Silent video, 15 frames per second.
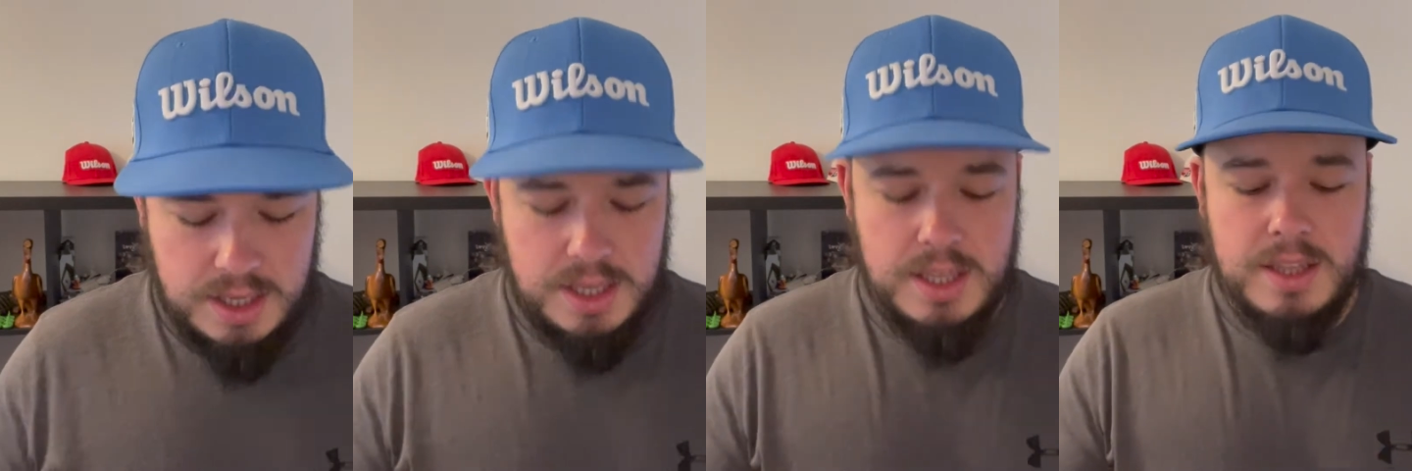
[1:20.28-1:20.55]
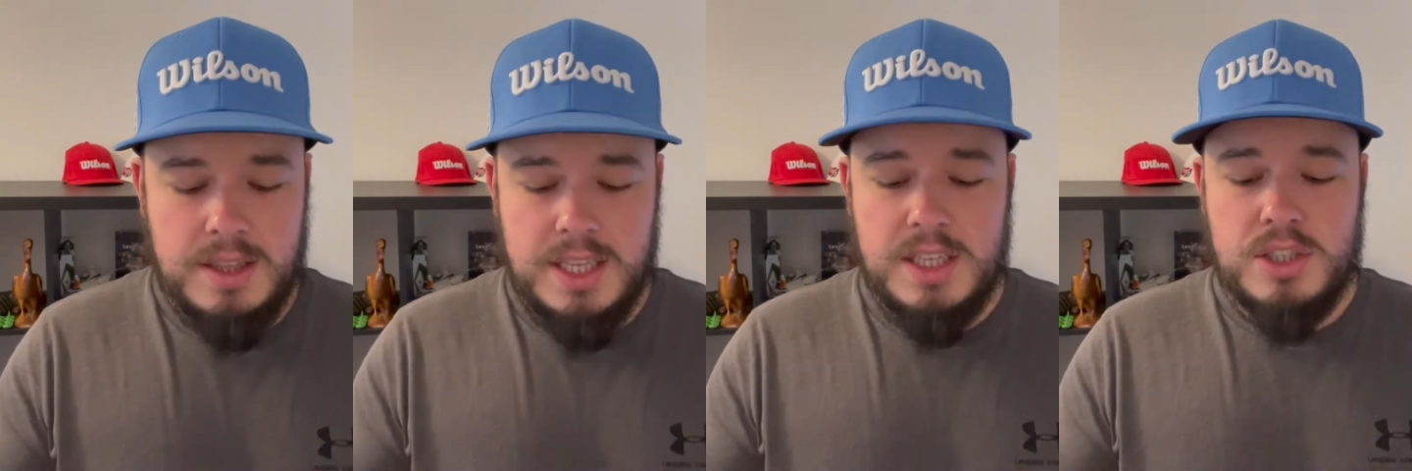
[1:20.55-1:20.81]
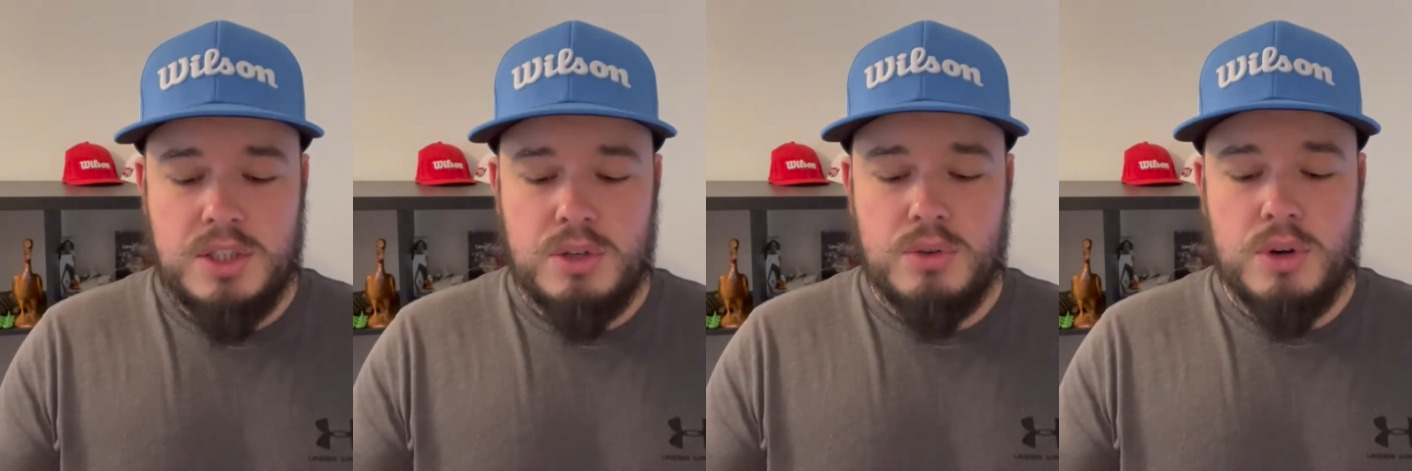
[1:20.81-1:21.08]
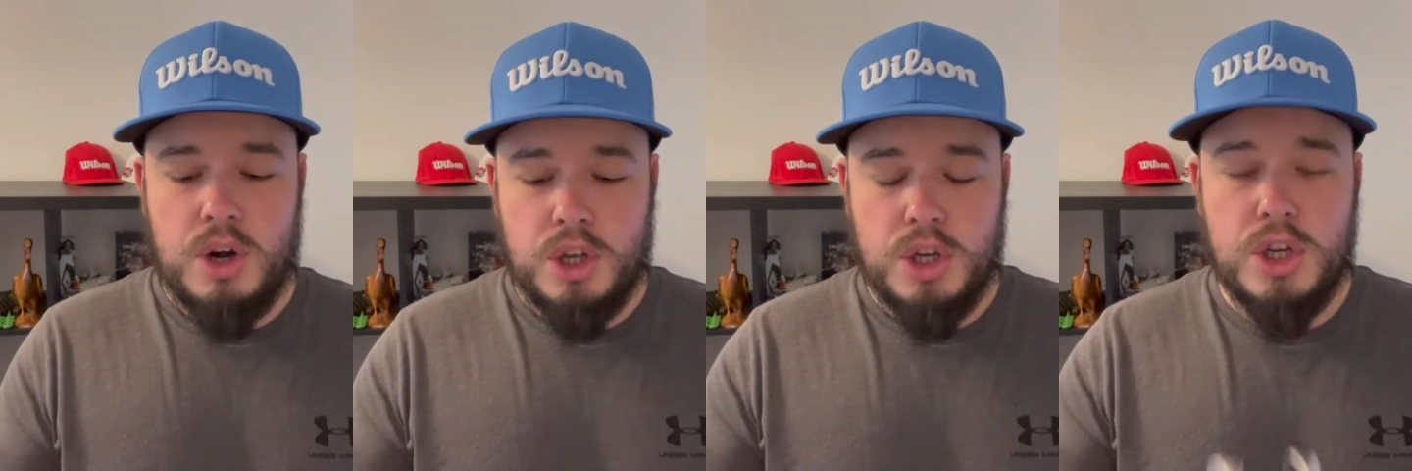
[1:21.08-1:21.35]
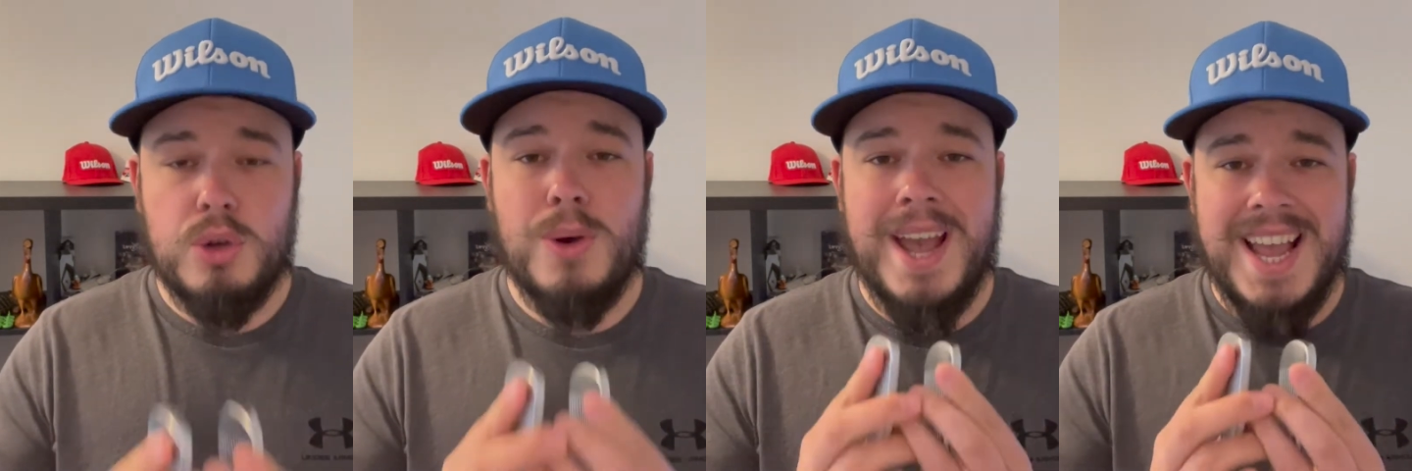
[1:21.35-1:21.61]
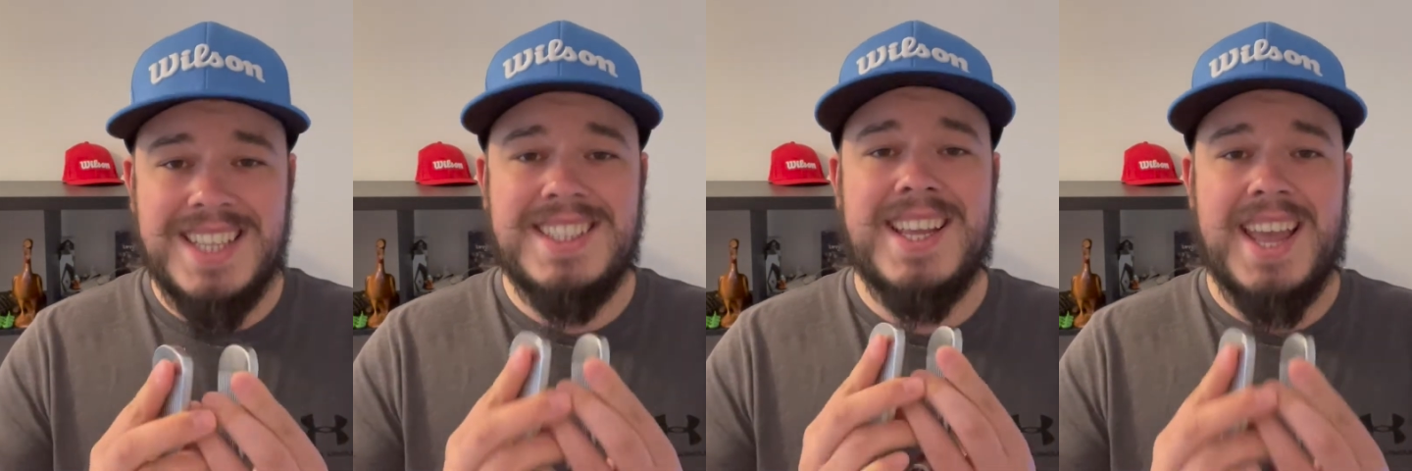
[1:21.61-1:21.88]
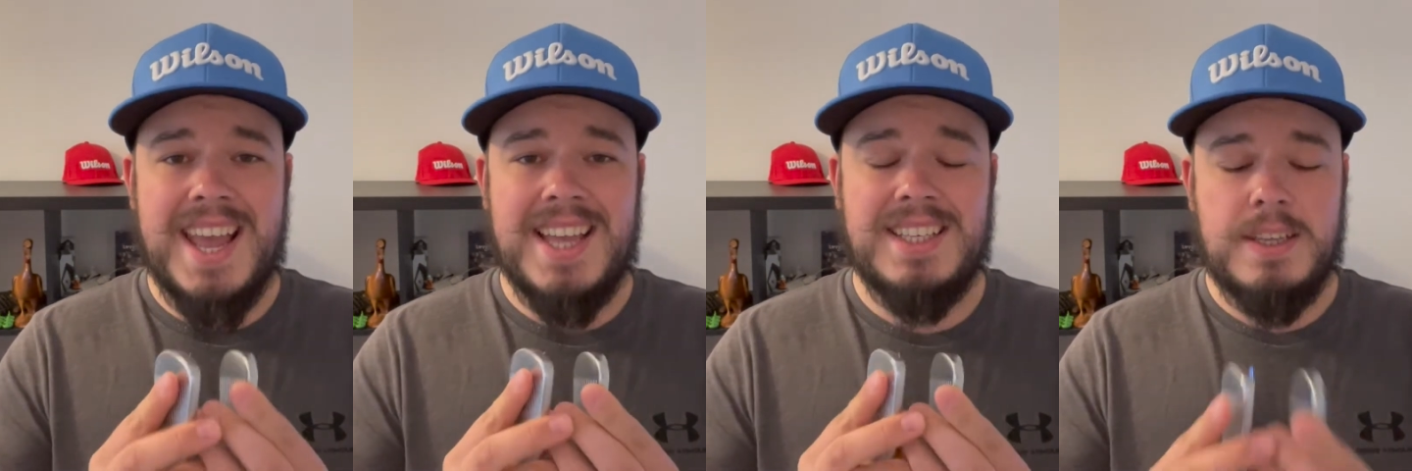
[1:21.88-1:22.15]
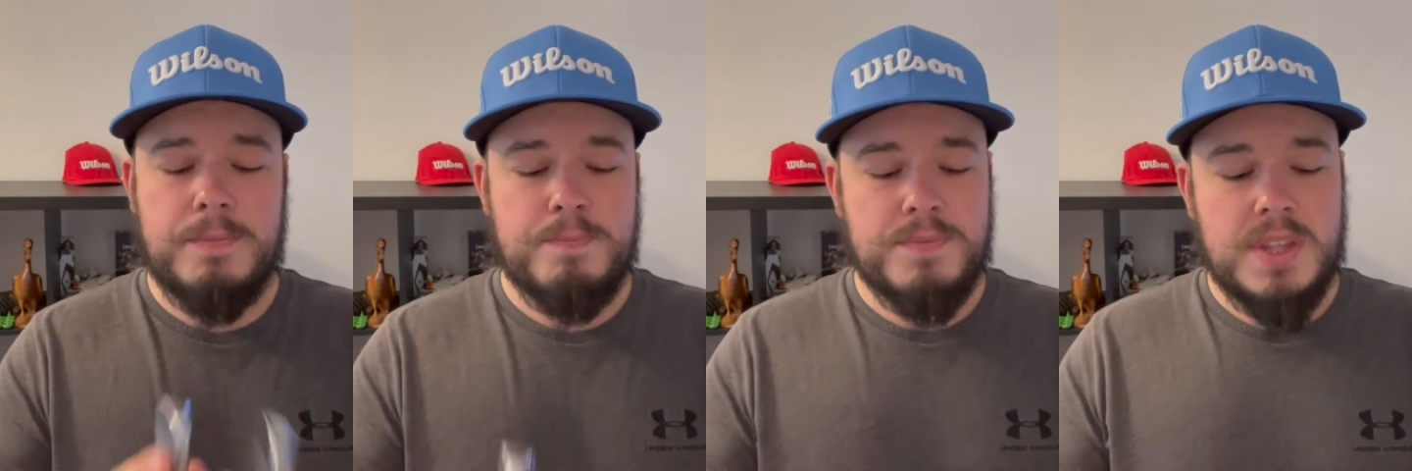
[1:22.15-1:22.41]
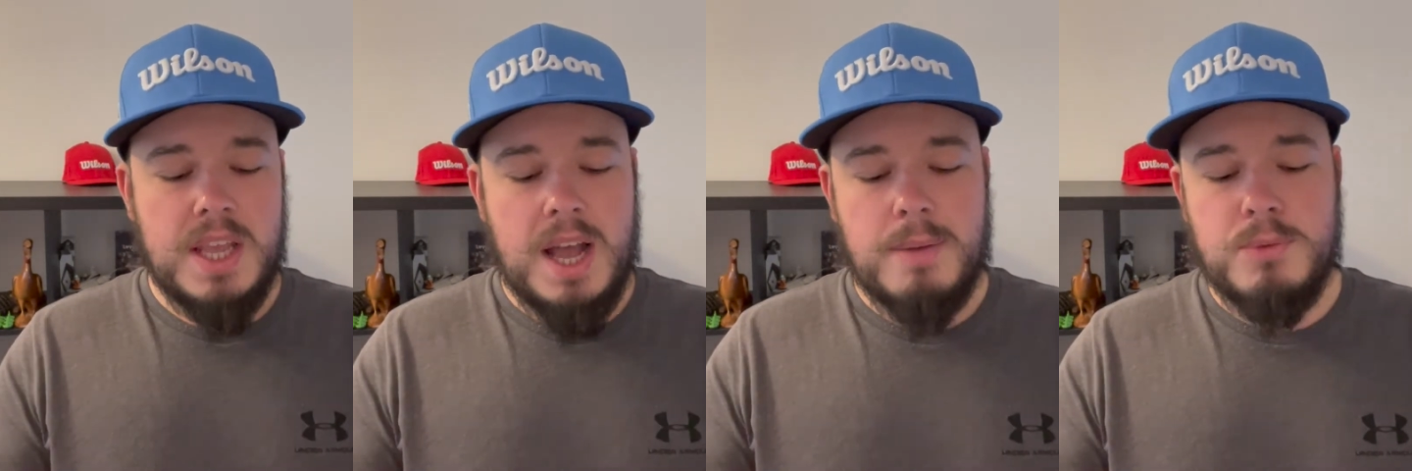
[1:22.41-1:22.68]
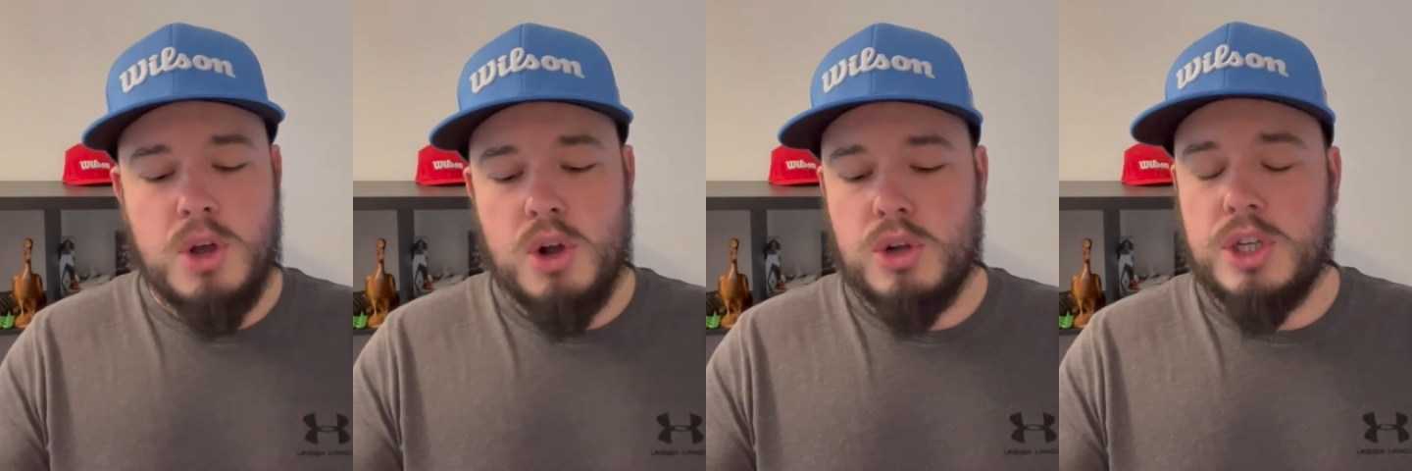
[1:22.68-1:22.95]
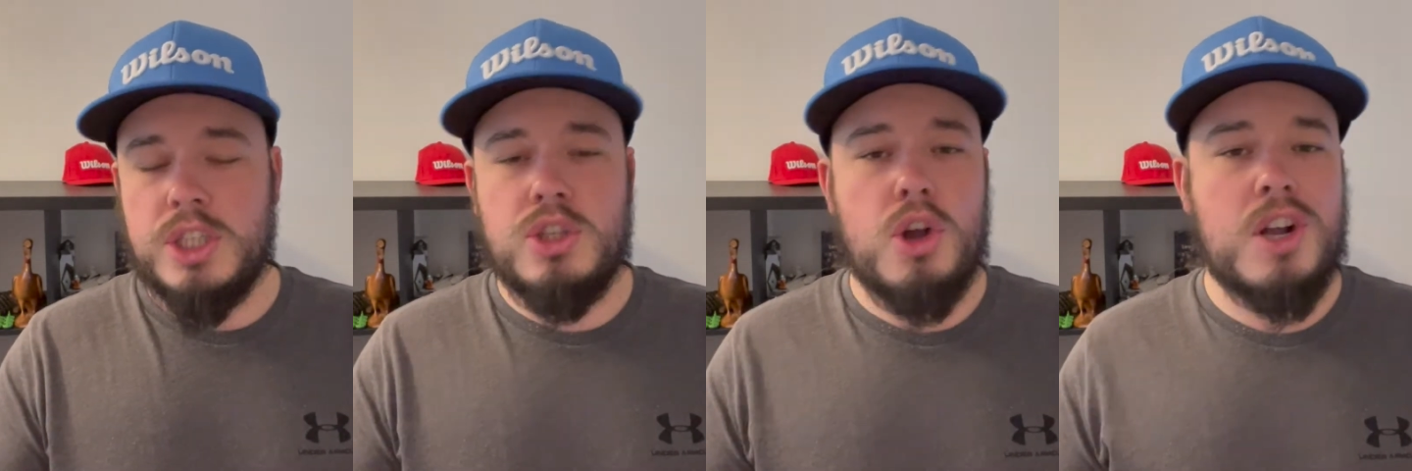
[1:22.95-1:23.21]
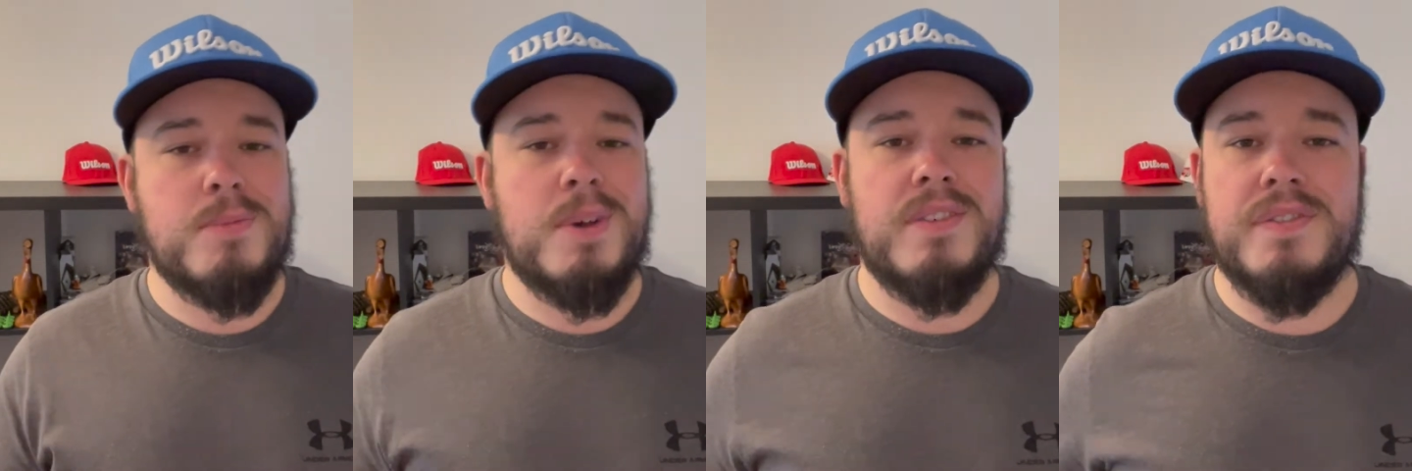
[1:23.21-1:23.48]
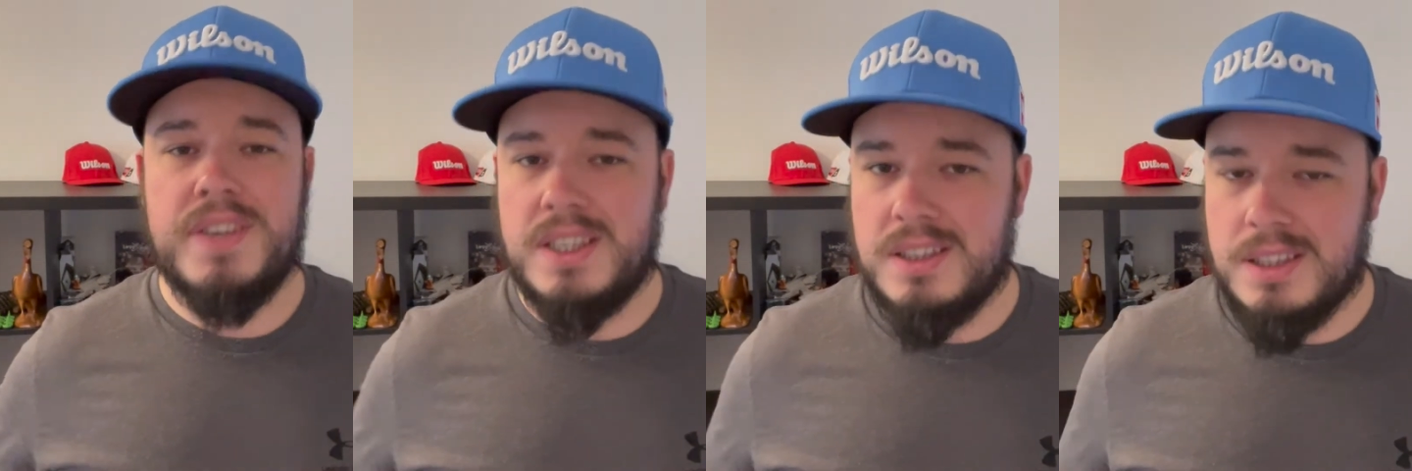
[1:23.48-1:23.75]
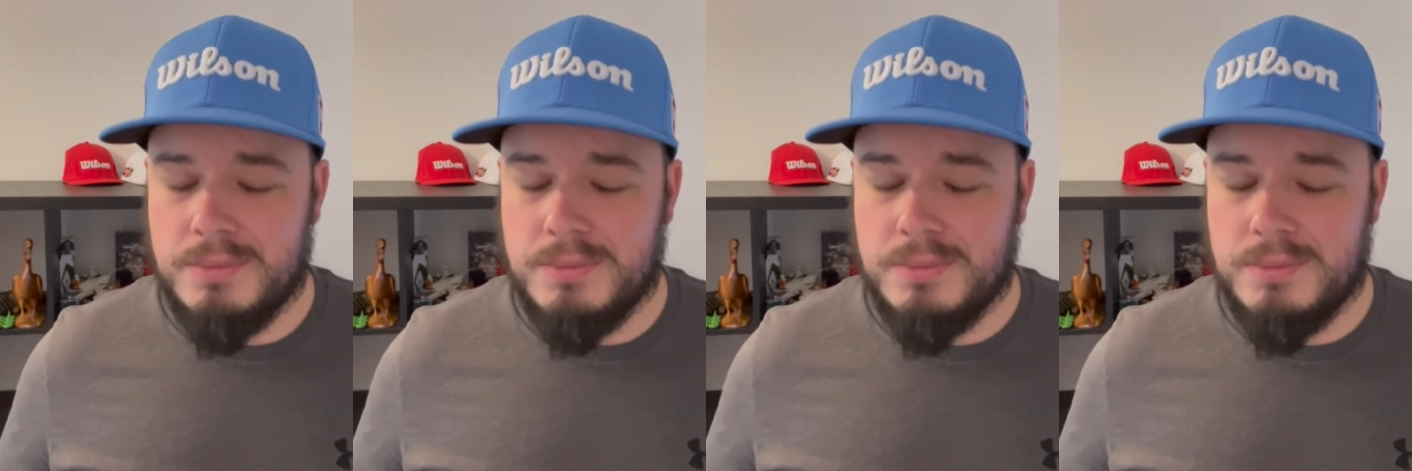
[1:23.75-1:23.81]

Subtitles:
These two are going to go head to head. I'm not going to talk about feel,